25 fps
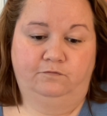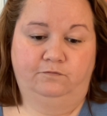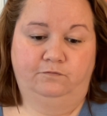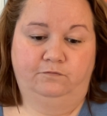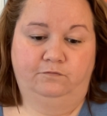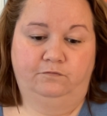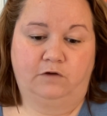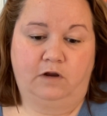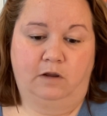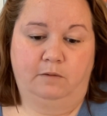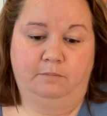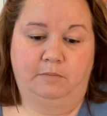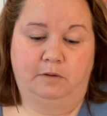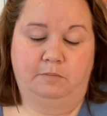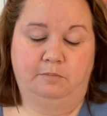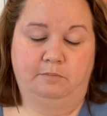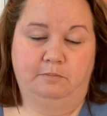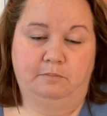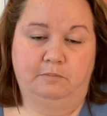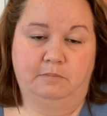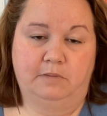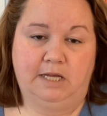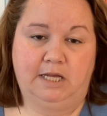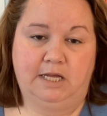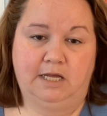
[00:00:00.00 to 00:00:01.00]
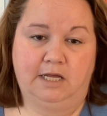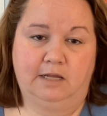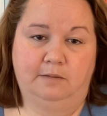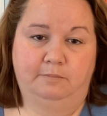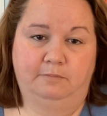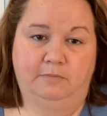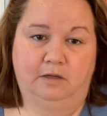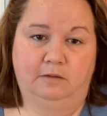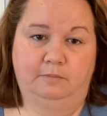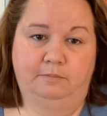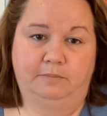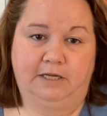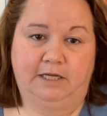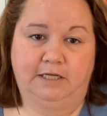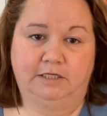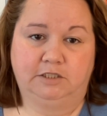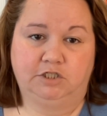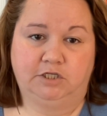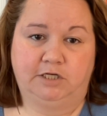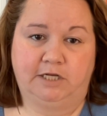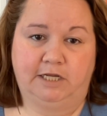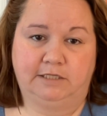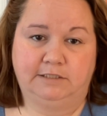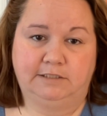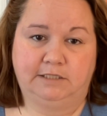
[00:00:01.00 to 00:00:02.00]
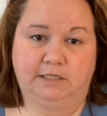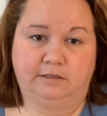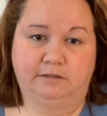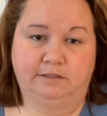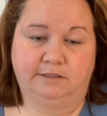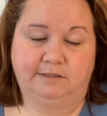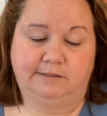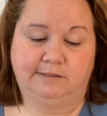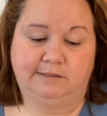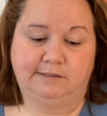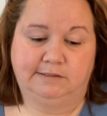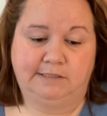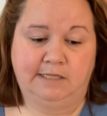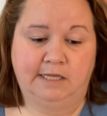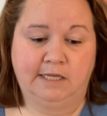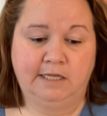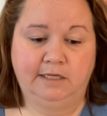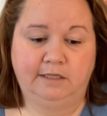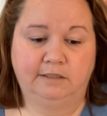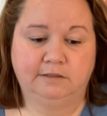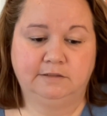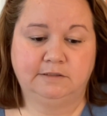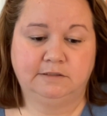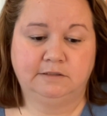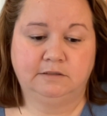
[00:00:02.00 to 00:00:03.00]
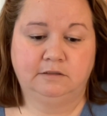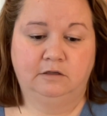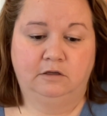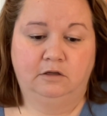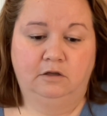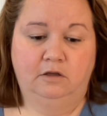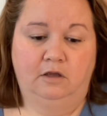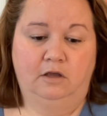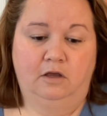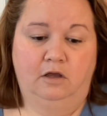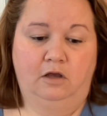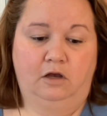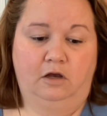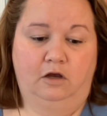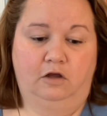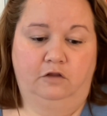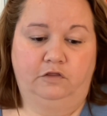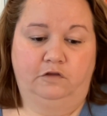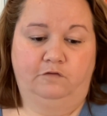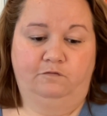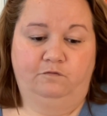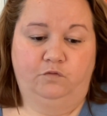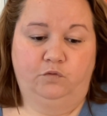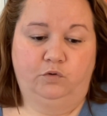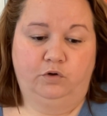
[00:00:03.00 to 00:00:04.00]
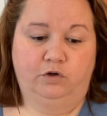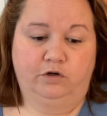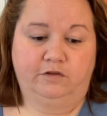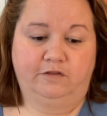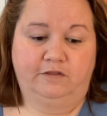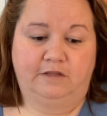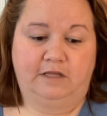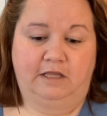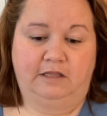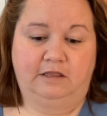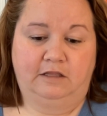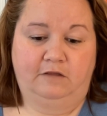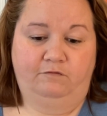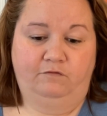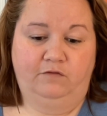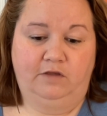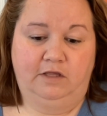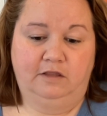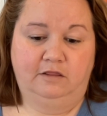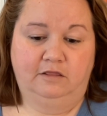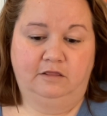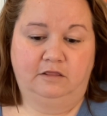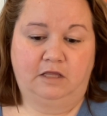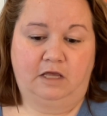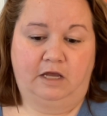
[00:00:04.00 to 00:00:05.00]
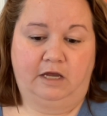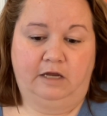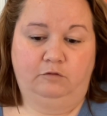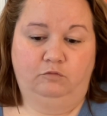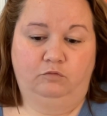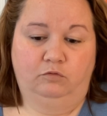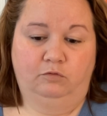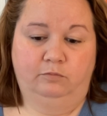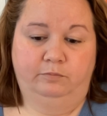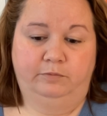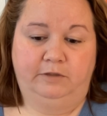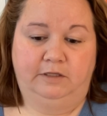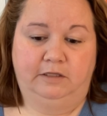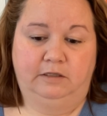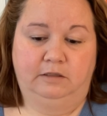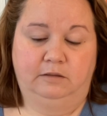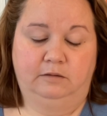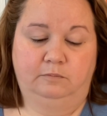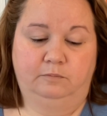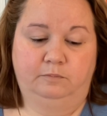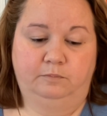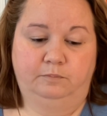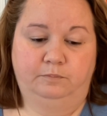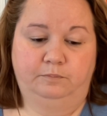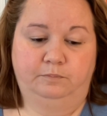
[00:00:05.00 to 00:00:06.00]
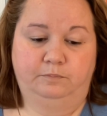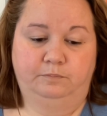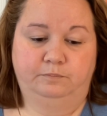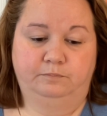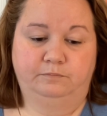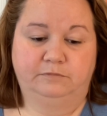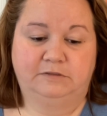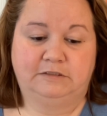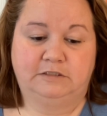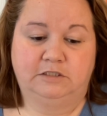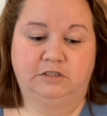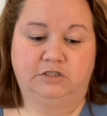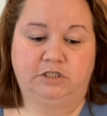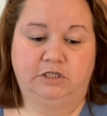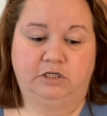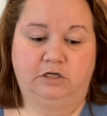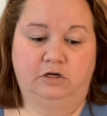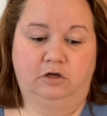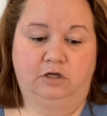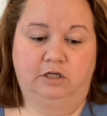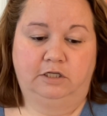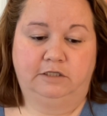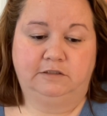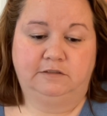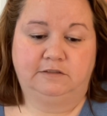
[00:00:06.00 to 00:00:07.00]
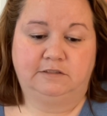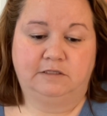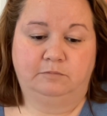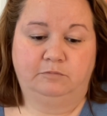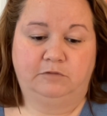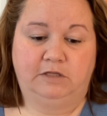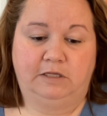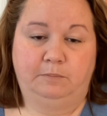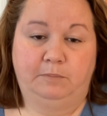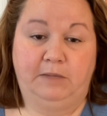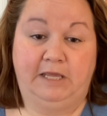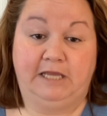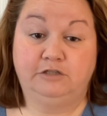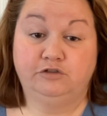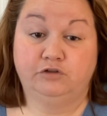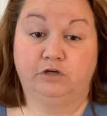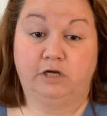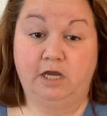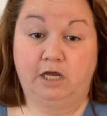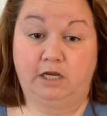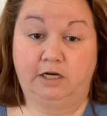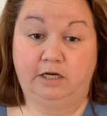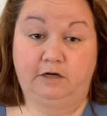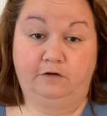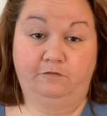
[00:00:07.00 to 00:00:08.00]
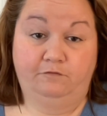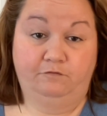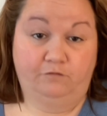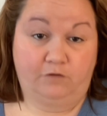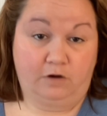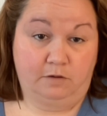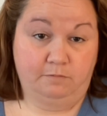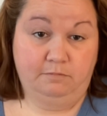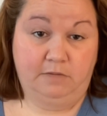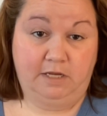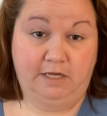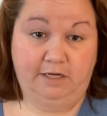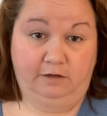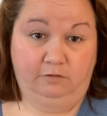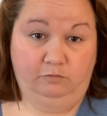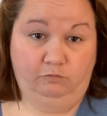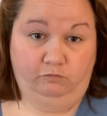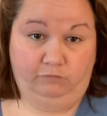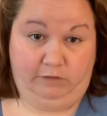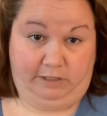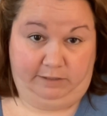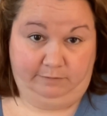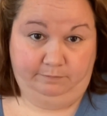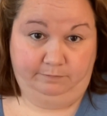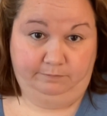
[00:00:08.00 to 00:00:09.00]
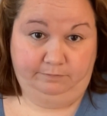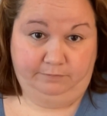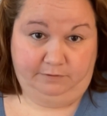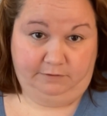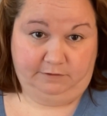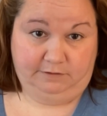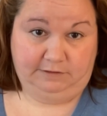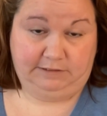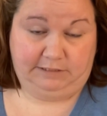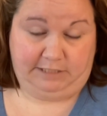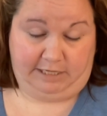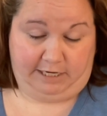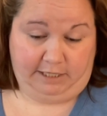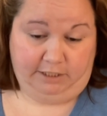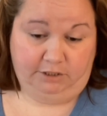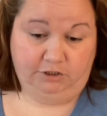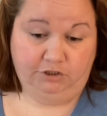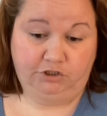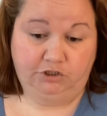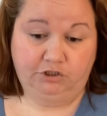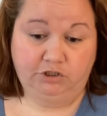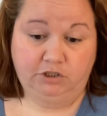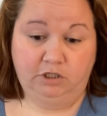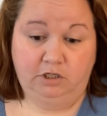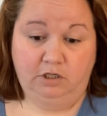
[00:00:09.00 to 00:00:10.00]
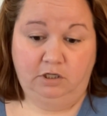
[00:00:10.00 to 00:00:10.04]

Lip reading: from Mom by Jeanette Douglas Designs. On the 4th and the 5th, I will be stitching on something patriotic from my WIP stash,